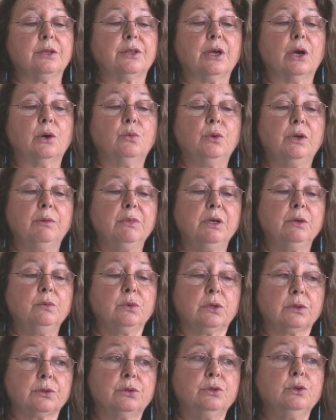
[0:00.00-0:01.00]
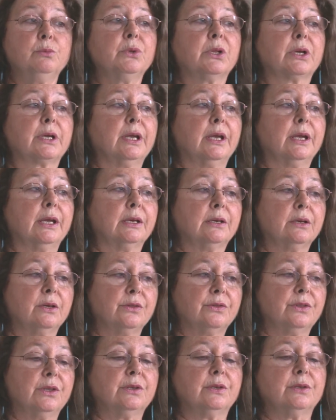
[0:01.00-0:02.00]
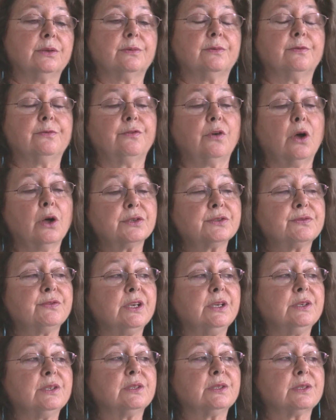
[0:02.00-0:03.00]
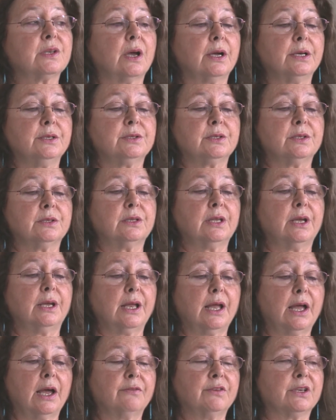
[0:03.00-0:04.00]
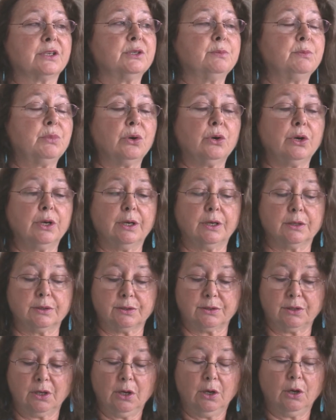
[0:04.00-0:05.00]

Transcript: that women will duplicate the phosphine designs that they have experienced